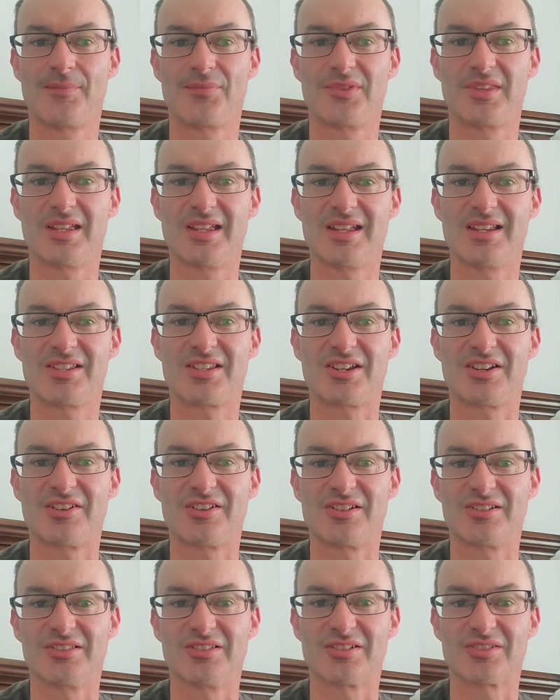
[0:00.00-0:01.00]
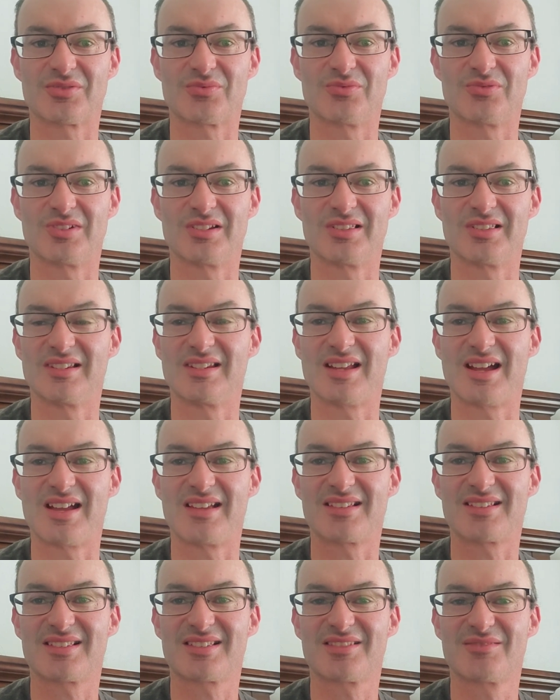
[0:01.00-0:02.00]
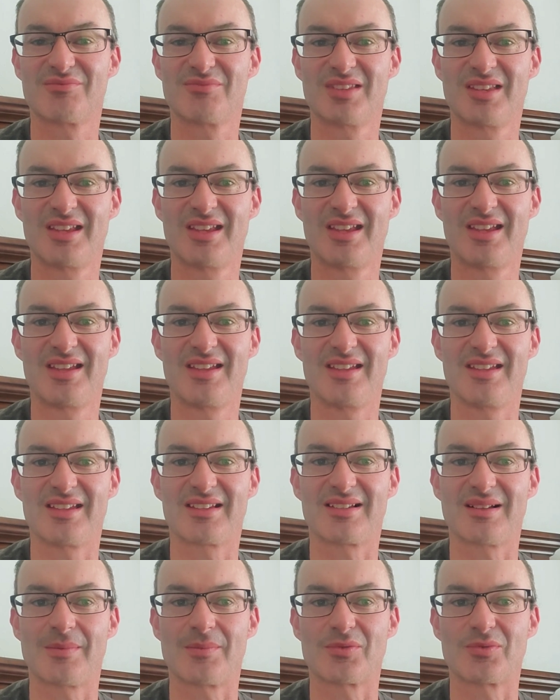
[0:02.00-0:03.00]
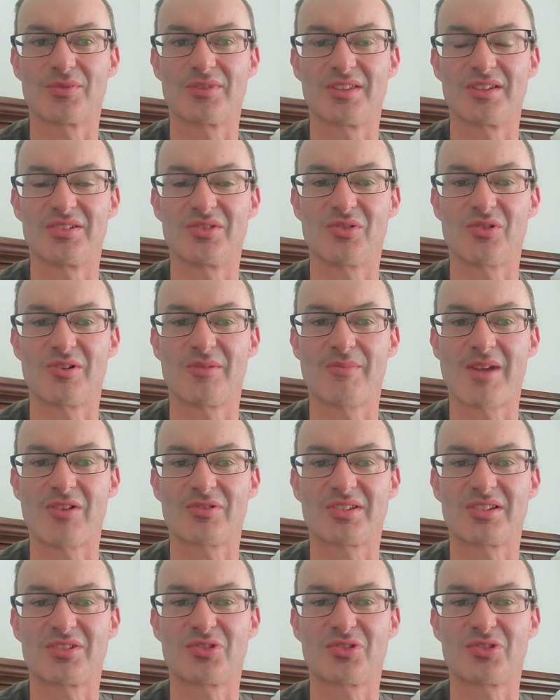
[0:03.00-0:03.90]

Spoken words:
The interior looks really nice. It comes with a door-mounted